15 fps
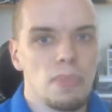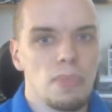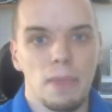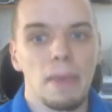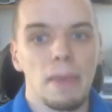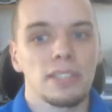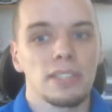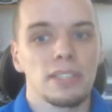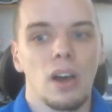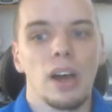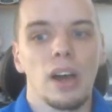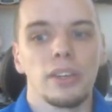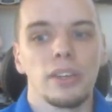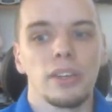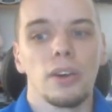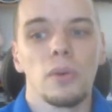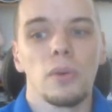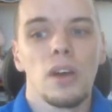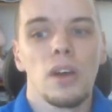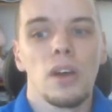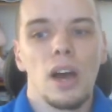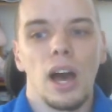the best audio,
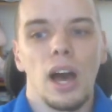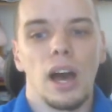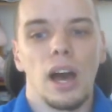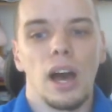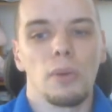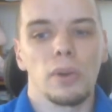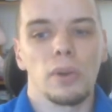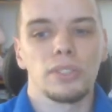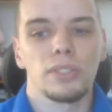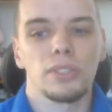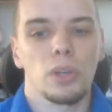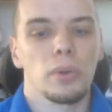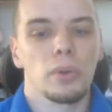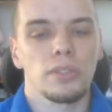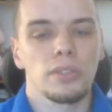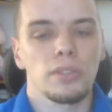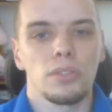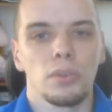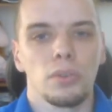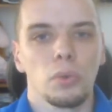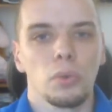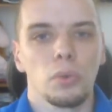where it's going
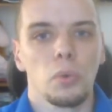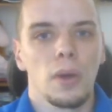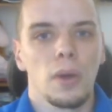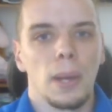to